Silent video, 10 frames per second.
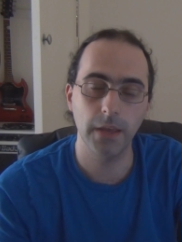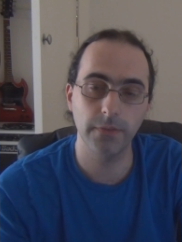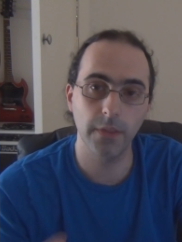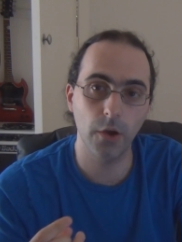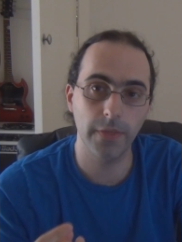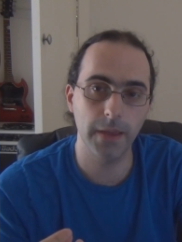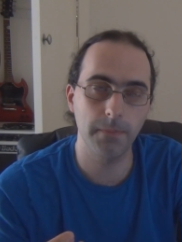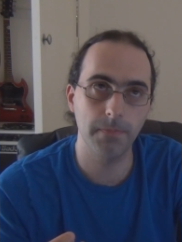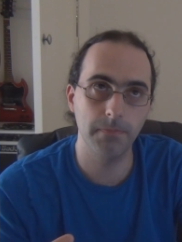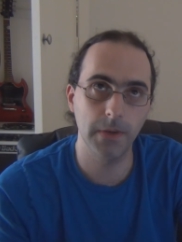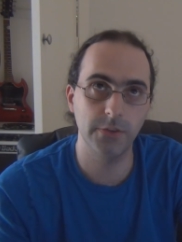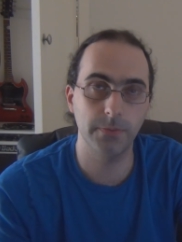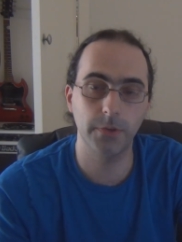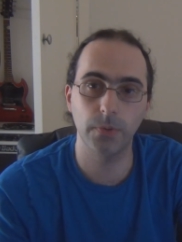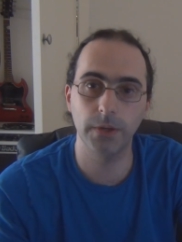even though they
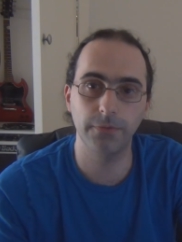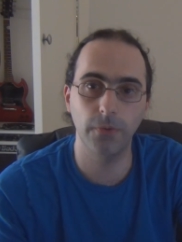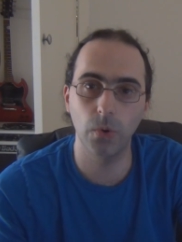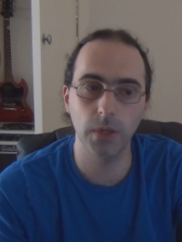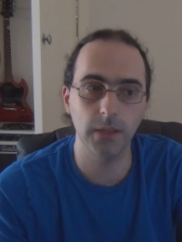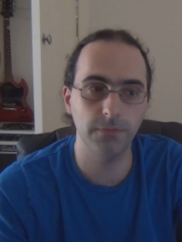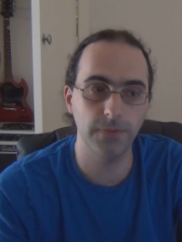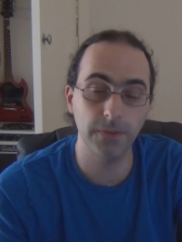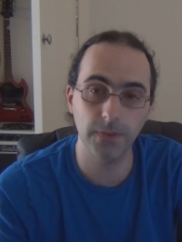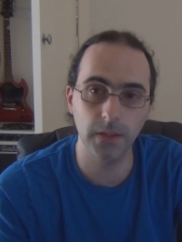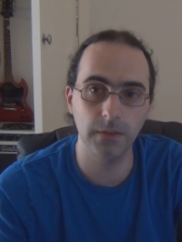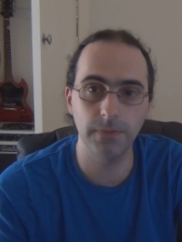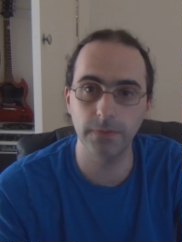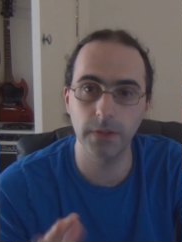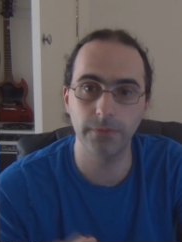measure between 40, 50,
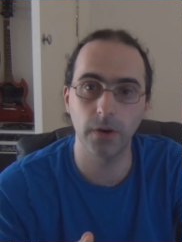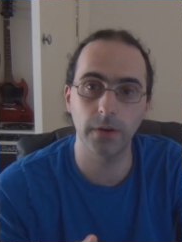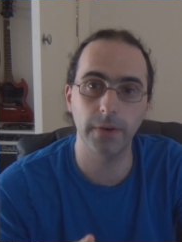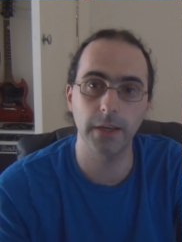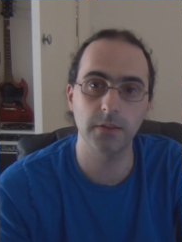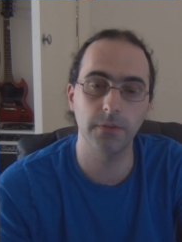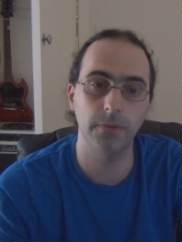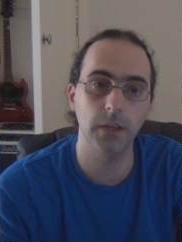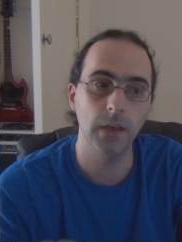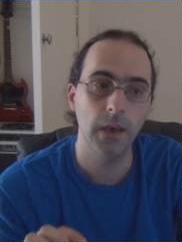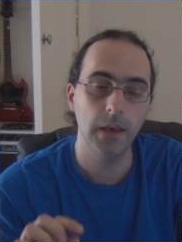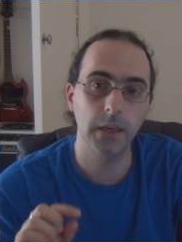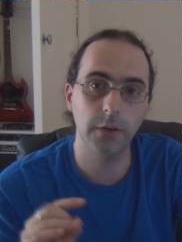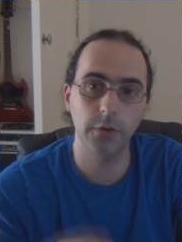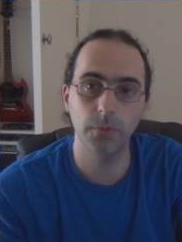55 HFE,
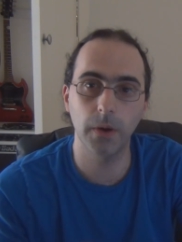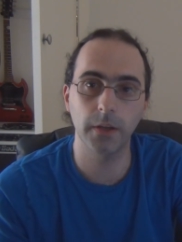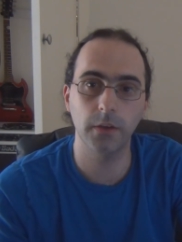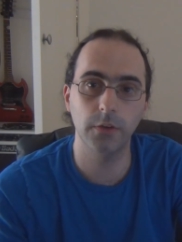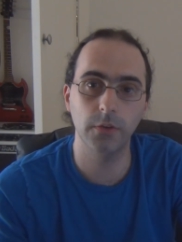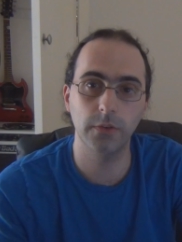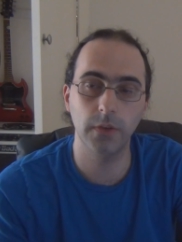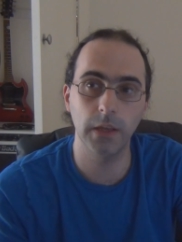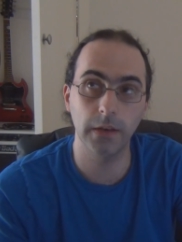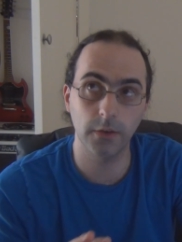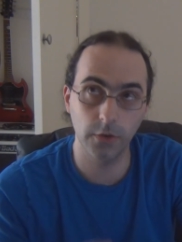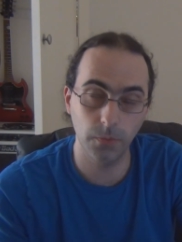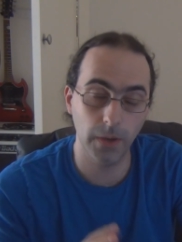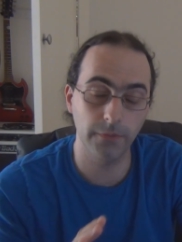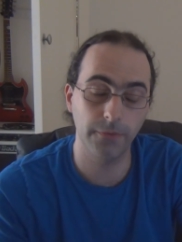in Q1 and Q,
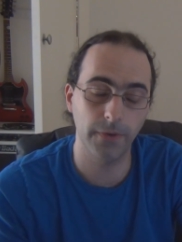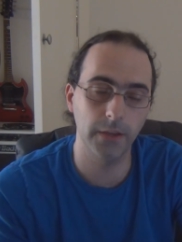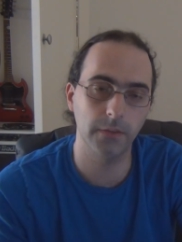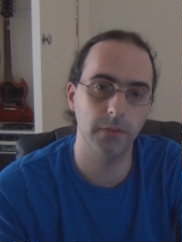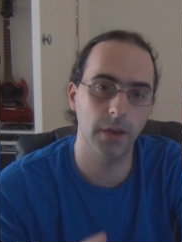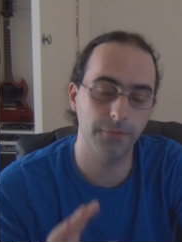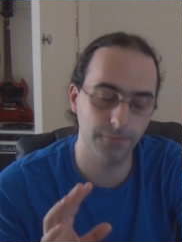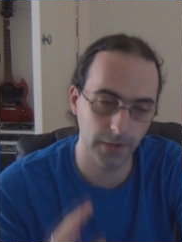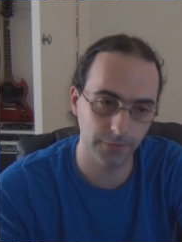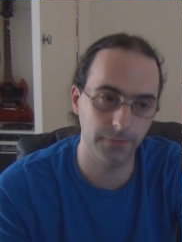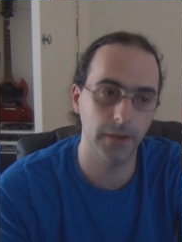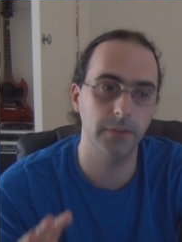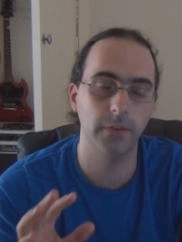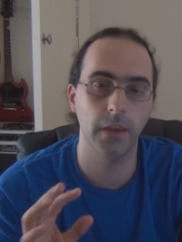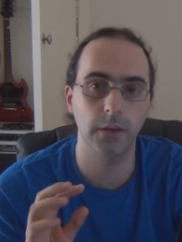Q1 of a, phase, a fuzz
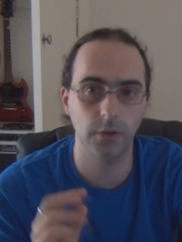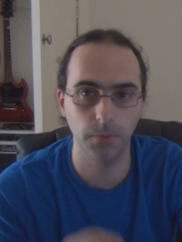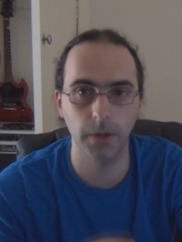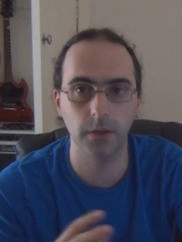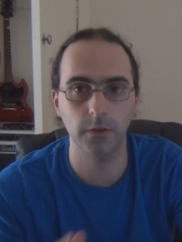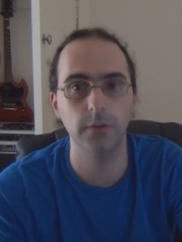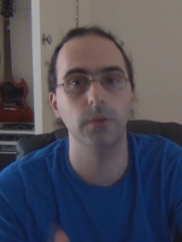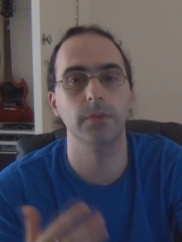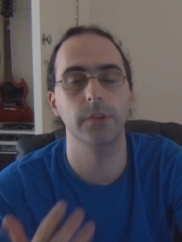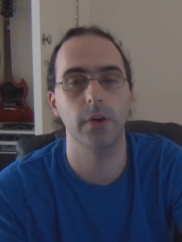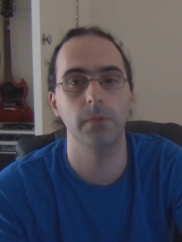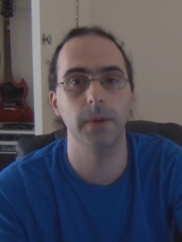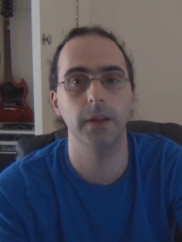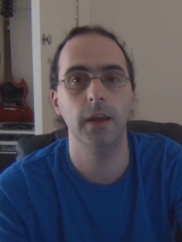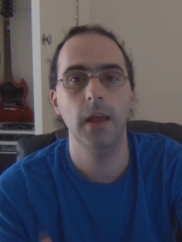face and Q1 and Q2 of a tone
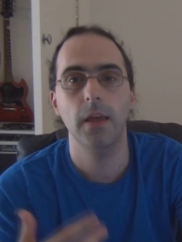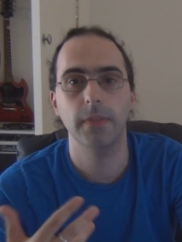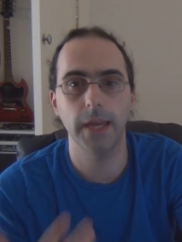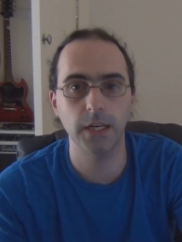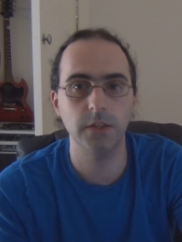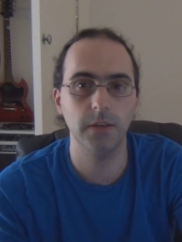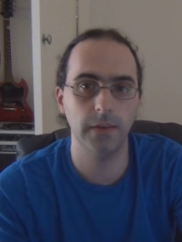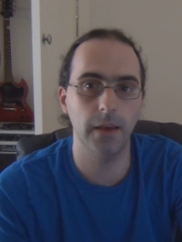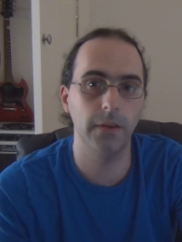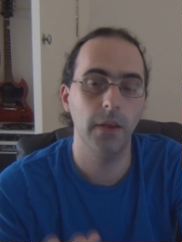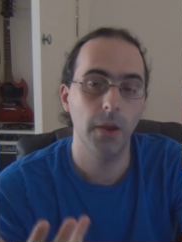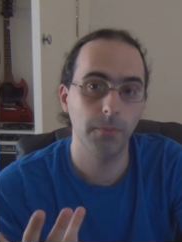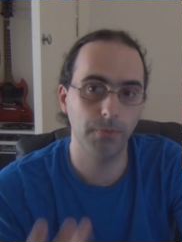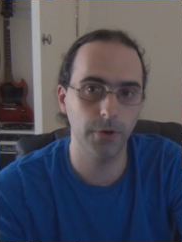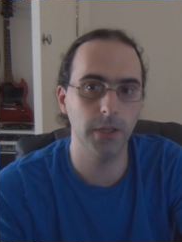bender, they actually sound
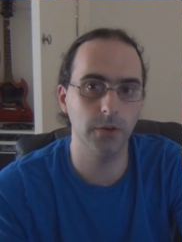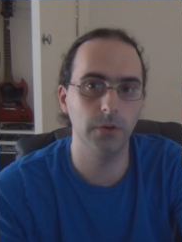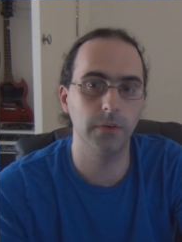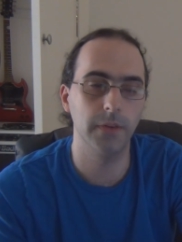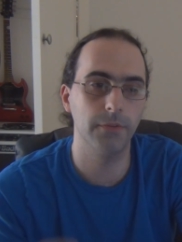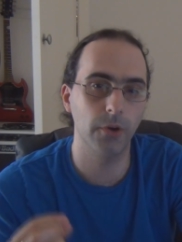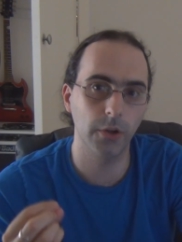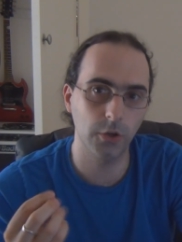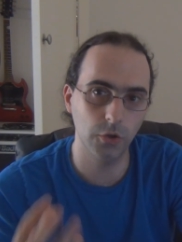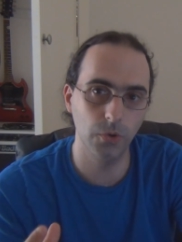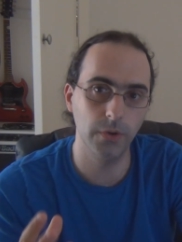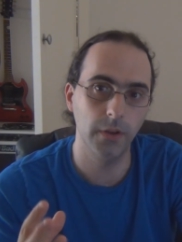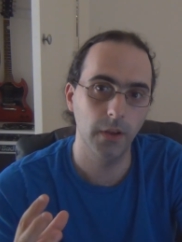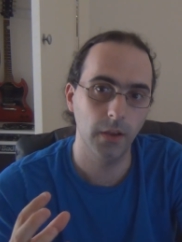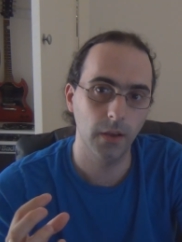pretty good. They've got a good
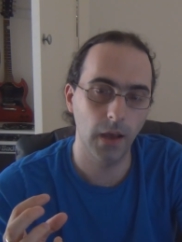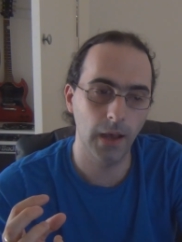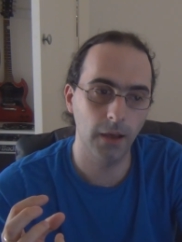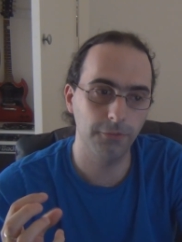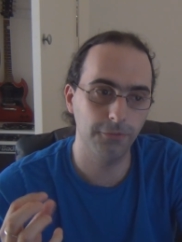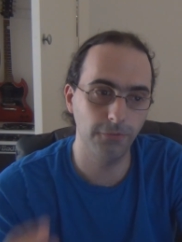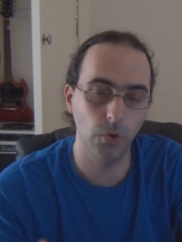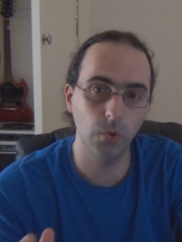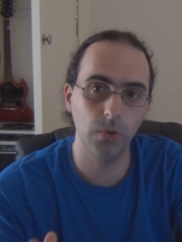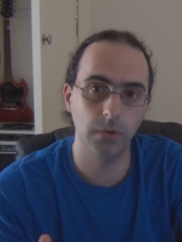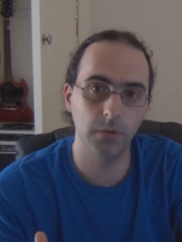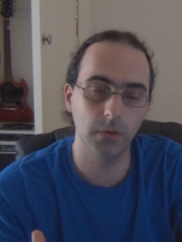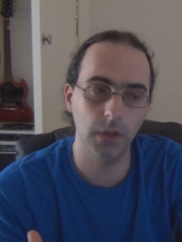uh, full